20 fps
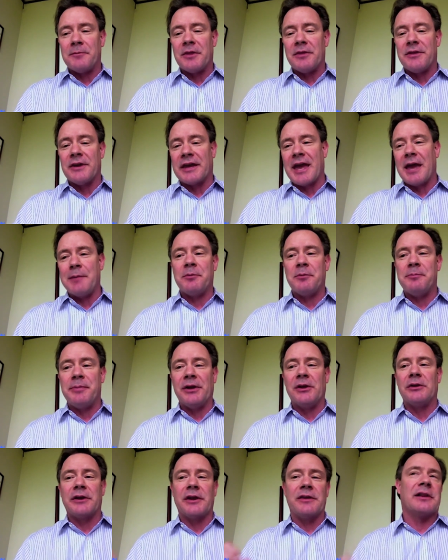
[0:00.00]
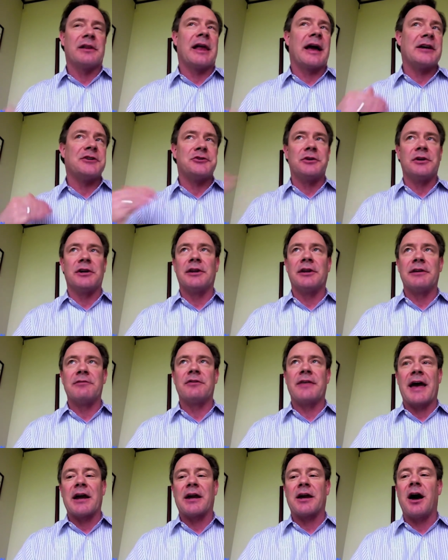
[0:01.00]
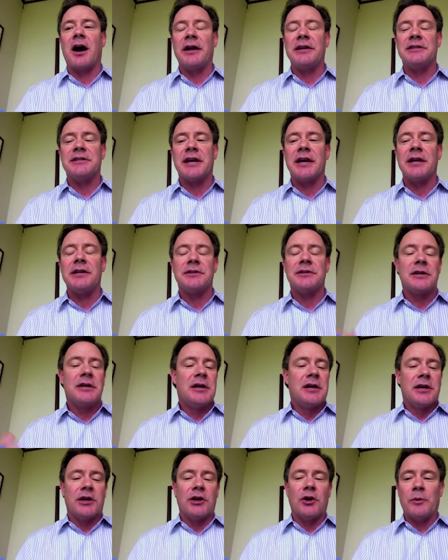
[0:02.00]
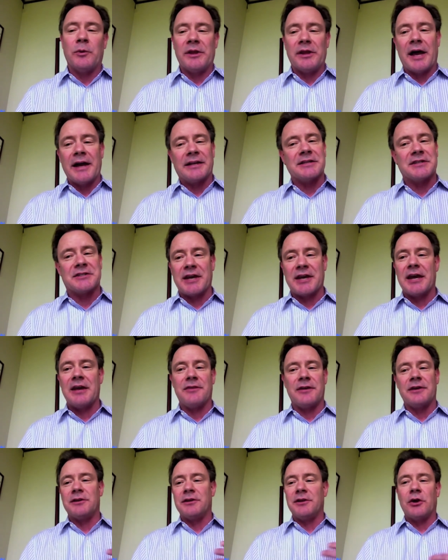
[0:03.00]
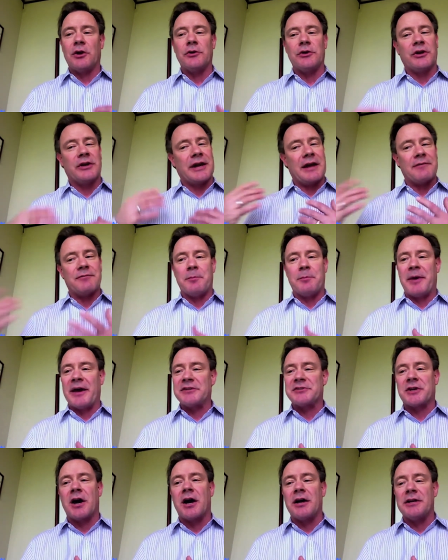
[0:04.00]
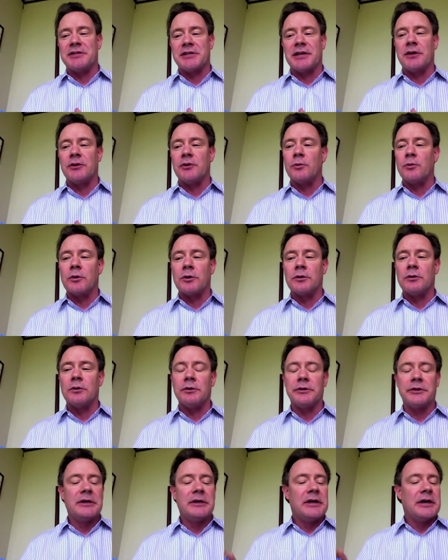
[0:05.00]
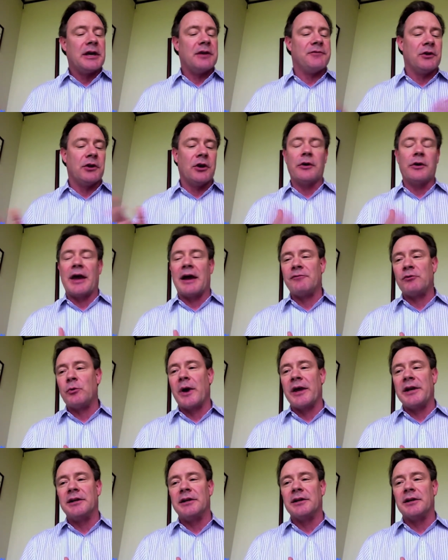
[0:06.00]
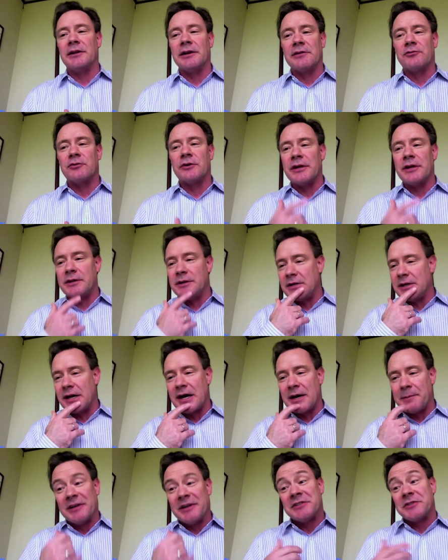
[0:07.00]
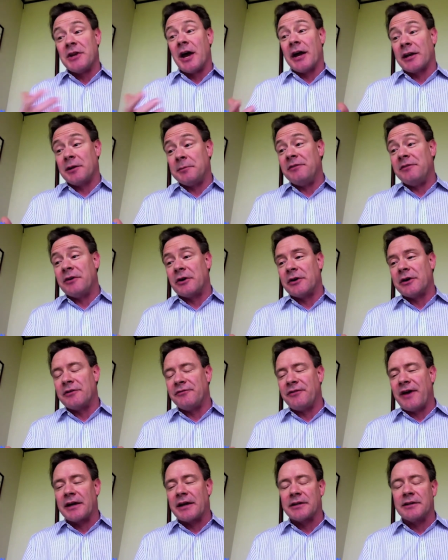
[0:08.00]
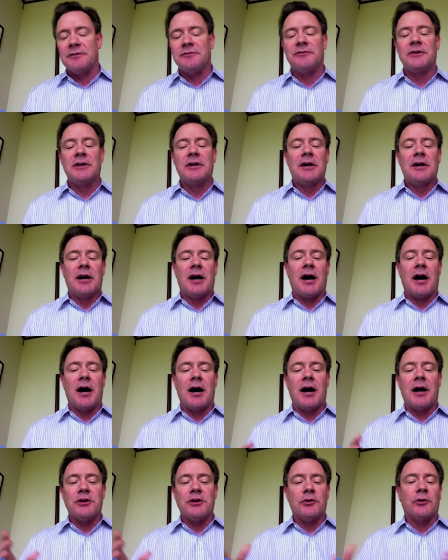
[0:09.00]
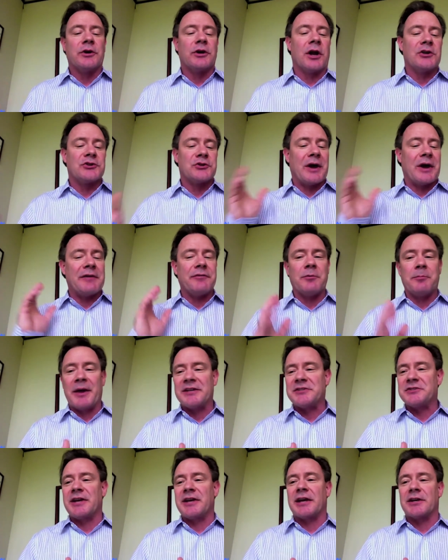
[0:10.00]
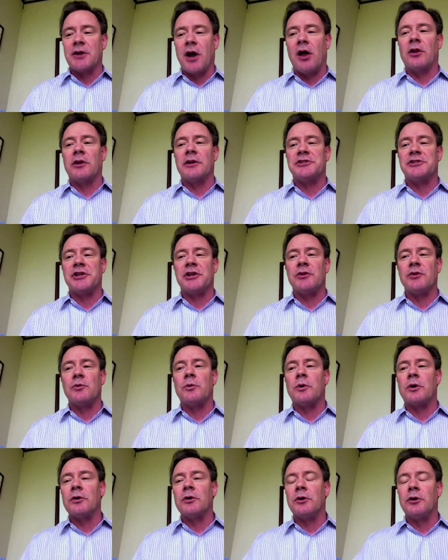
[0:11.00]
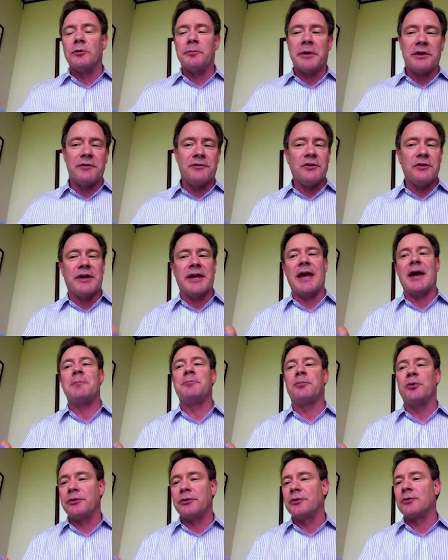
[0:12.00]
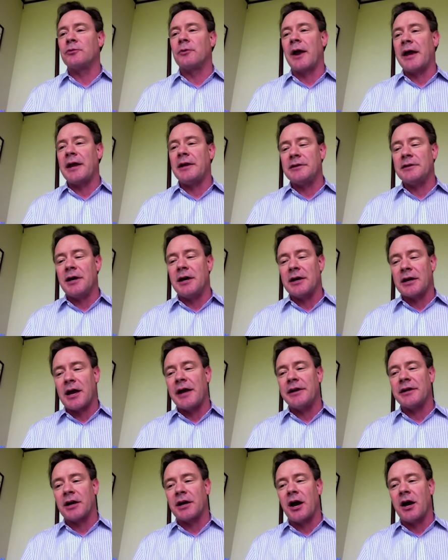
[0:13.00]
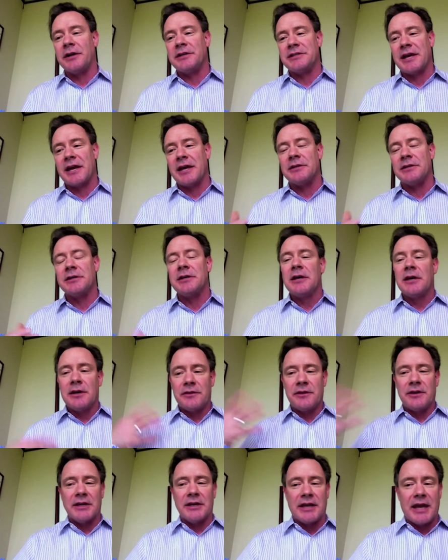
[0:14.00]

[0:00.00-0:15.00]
um, the capability that allows you to deliver that content. You know, we like to say that you know you could have the best content in the world. If you don't have a way to deliver it, um, it's not going to be very effective. Uh, you could also have the best technology in the world, but if you can't put the right uh, kind of content